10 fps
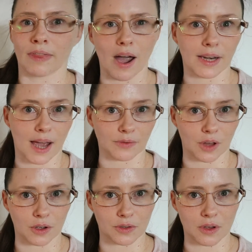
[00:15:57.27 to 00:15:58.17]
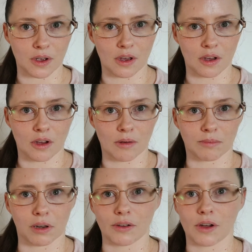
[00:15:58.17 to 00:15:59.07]
Iron out those
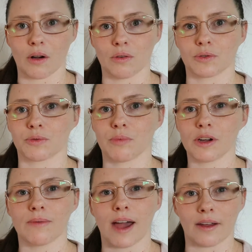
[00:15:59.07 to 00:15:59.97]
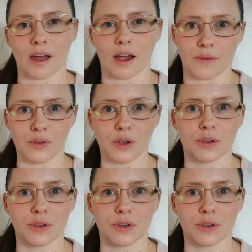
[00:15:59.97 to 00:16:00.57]
plot holes, bring about a few